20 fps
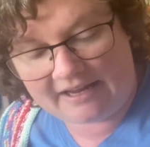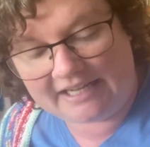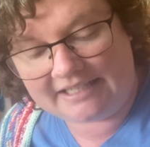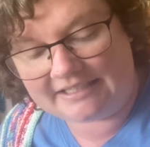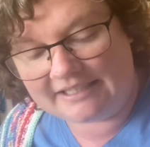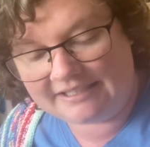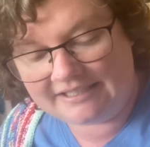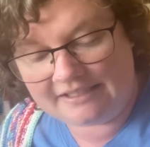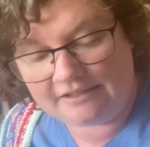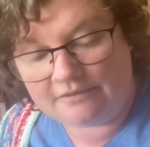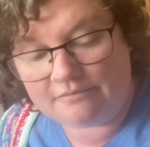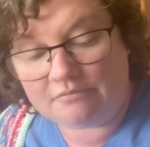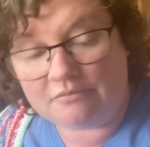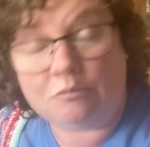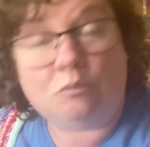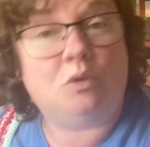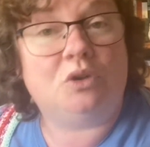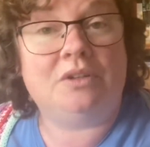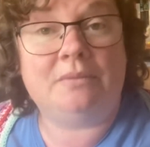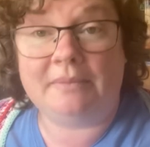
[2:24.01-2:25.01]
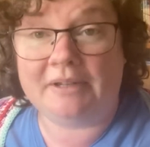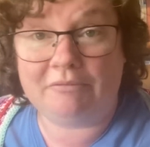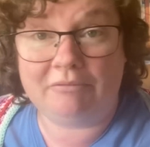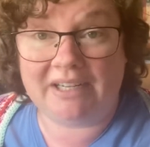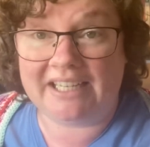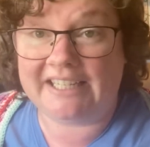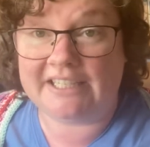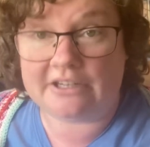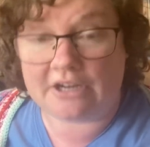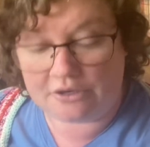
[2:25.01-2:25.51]
It wouldn't be
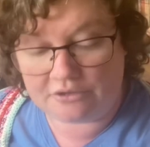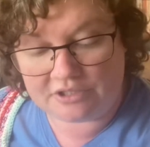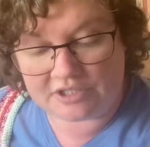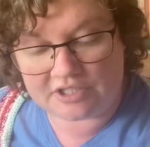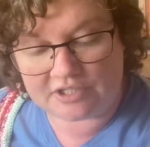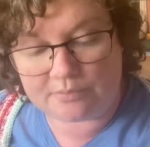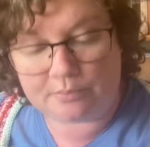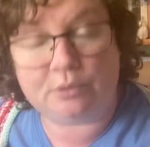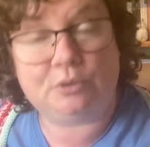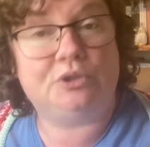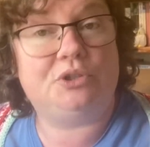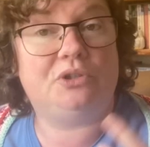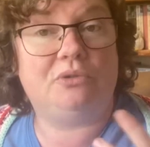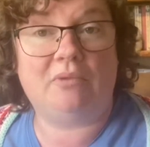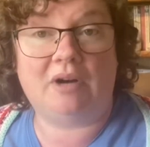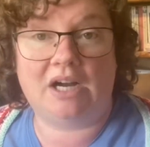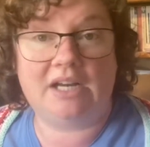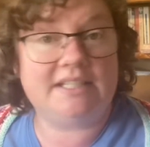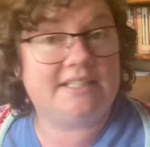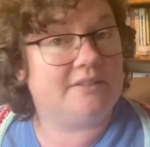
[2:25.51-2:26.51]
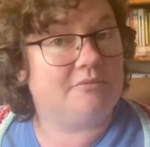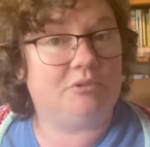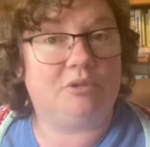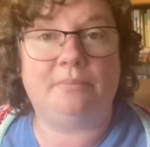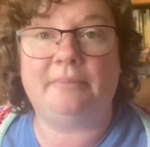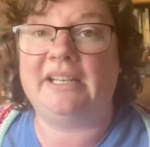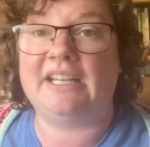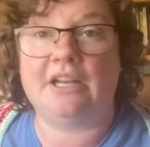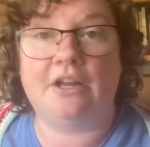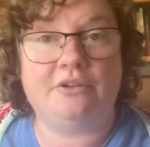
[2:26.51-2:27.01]
really noticeable to us. It
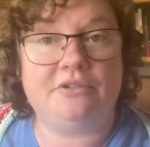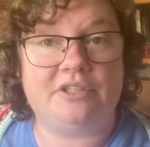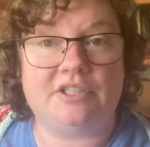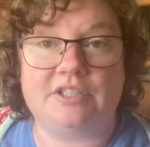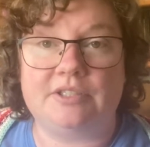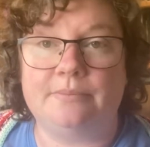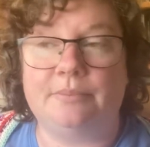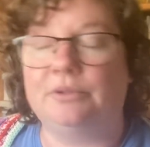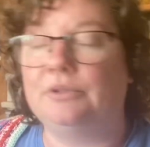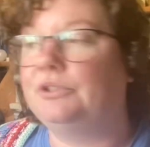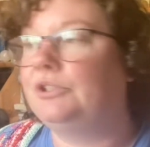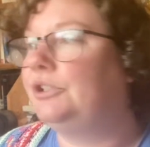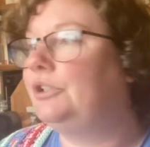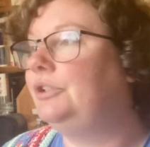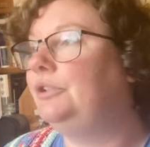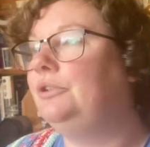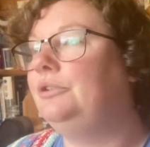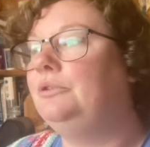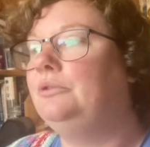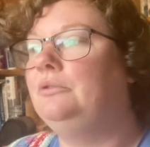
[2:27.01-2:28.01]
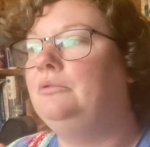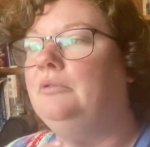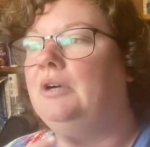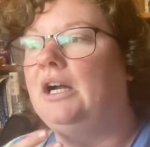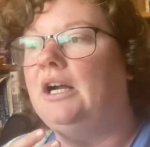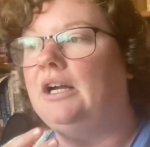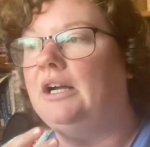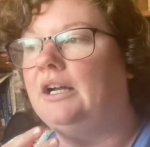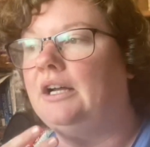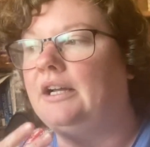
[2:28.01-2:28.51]
wouldn't be noticeable to
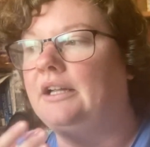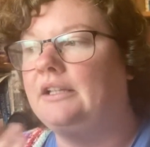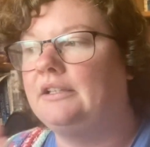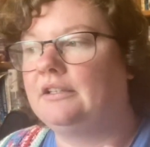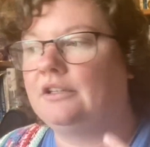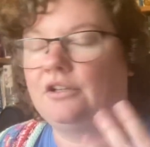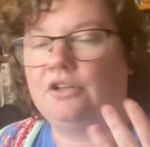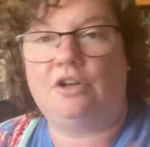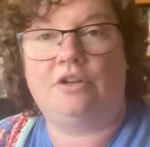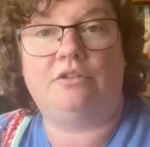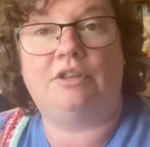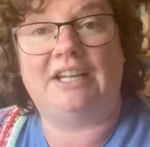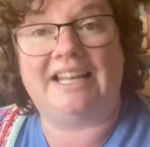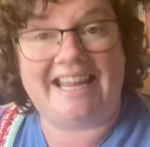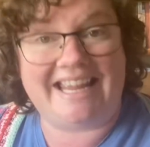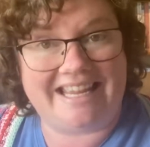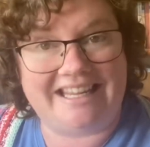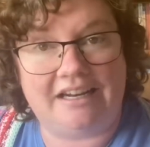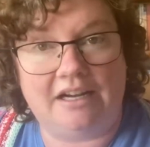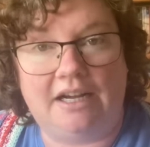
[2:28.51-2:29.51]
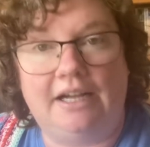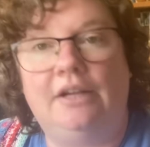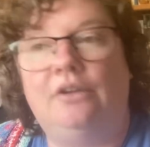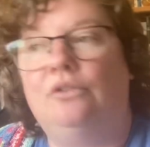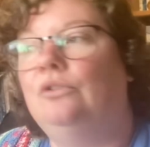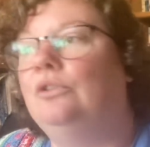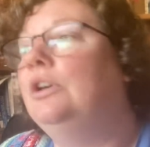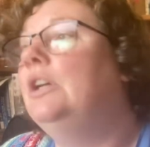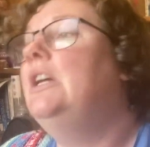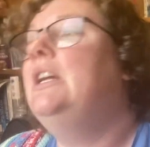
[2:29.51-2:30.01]
the naked eye
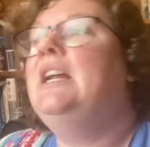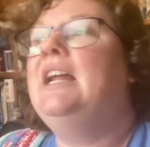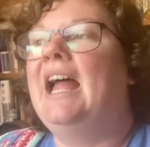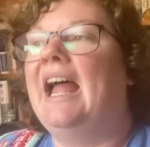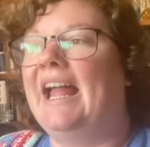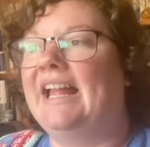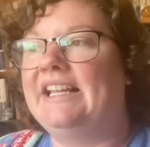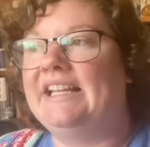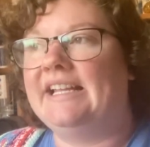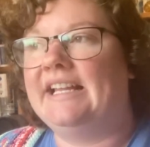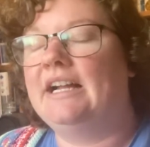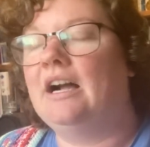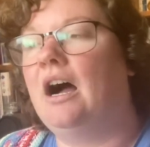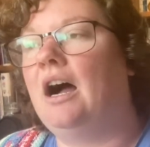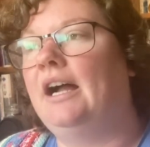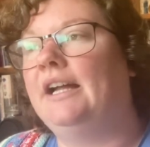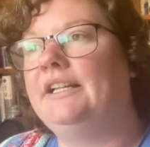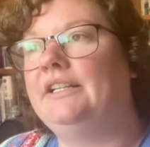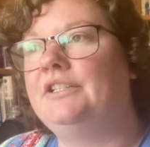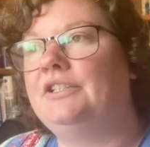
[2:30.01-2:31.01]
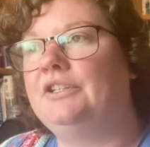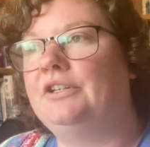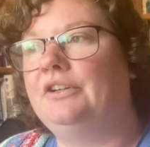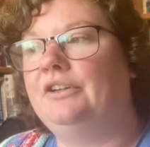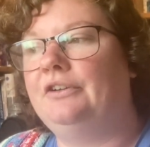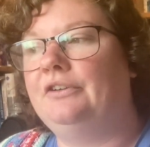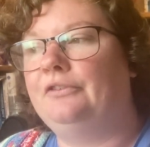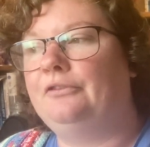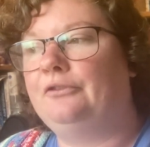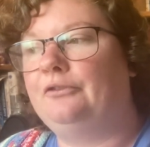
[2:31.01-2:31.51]
or any kind
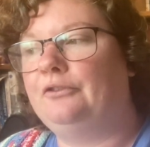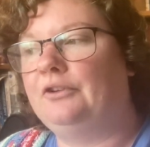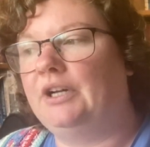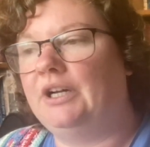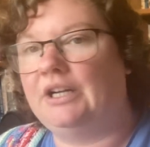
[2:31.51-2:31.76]
of